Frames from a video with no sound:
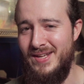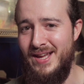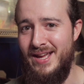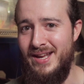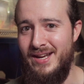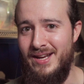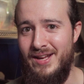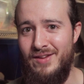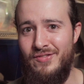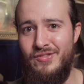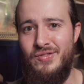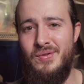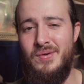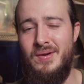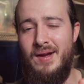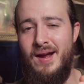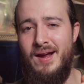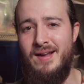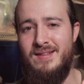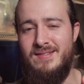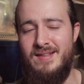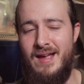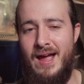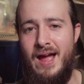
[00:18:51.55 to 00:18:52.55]
And if you
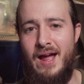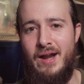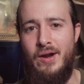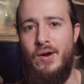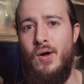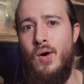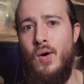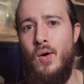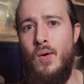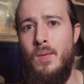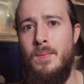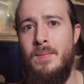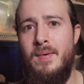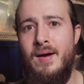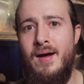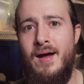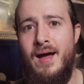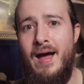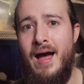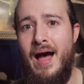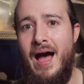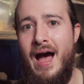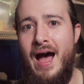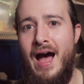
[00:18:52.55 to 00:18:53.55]
guys at home
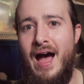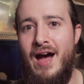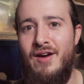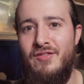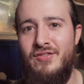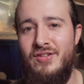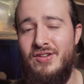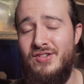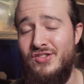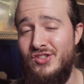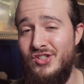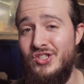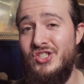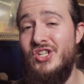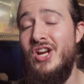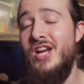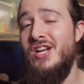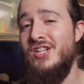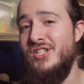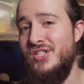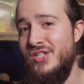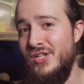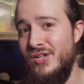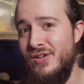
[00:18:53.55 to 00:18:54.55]
have a
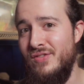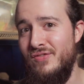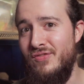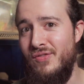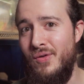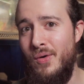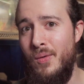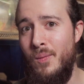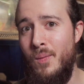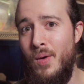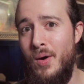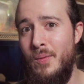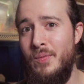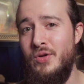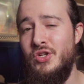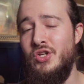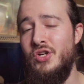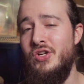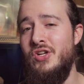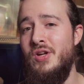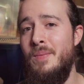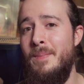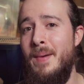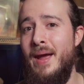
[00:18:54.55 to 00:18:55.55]
suggestion for what we
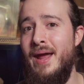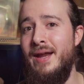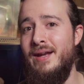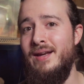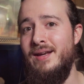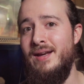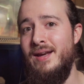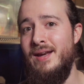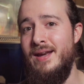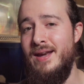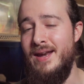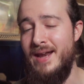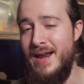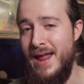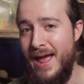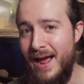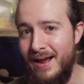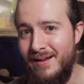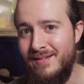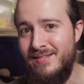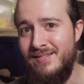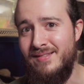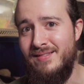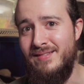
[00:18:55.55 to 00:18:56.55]
should debate
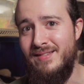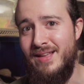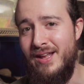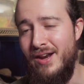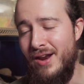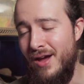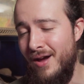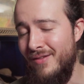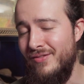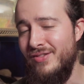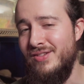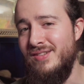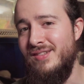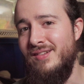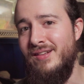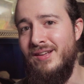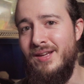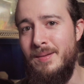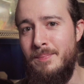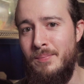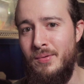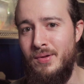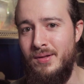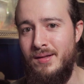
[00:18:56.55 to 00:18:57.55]
next, then
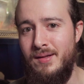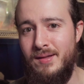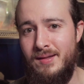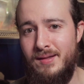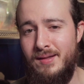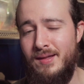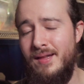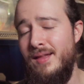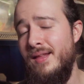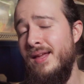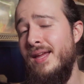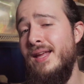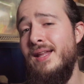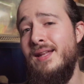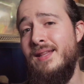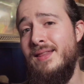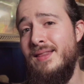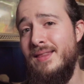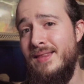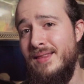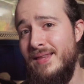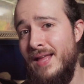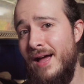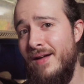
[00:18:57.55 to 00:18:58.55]
obviously put it
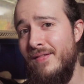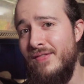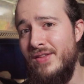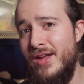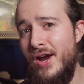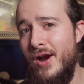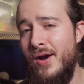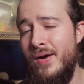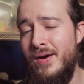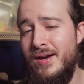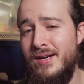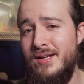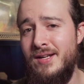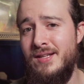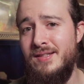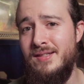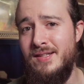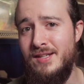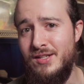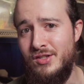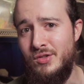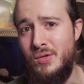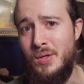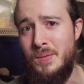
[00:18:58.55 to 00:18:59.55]
down there in the
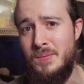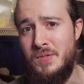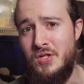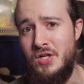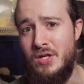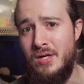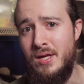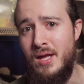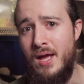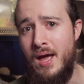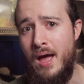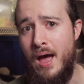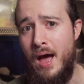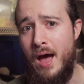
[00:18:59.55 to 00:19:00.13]
description.